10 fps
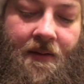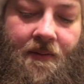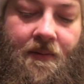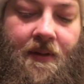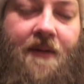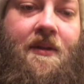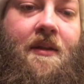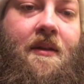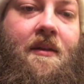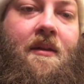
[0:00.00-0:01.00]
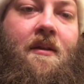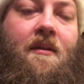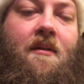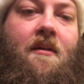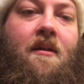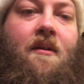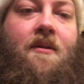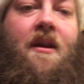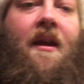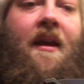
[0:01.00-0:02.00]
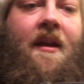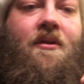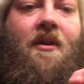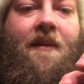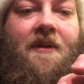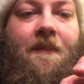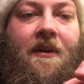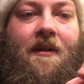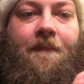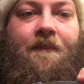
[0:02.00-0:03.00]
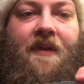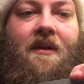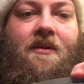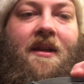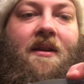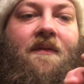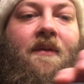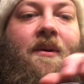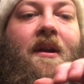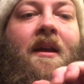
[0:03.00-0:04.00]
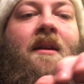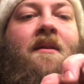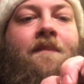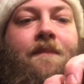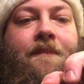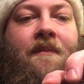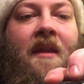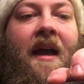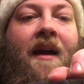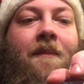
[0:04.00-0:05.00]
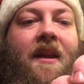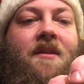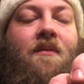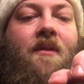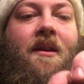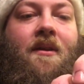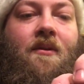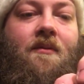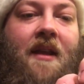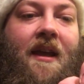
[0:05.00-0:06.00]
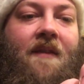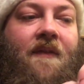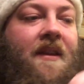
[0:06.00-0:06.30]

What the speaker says: Oh, that was close. Dropped it, but thought it was gonna hit the floor. But it is a really cool knife.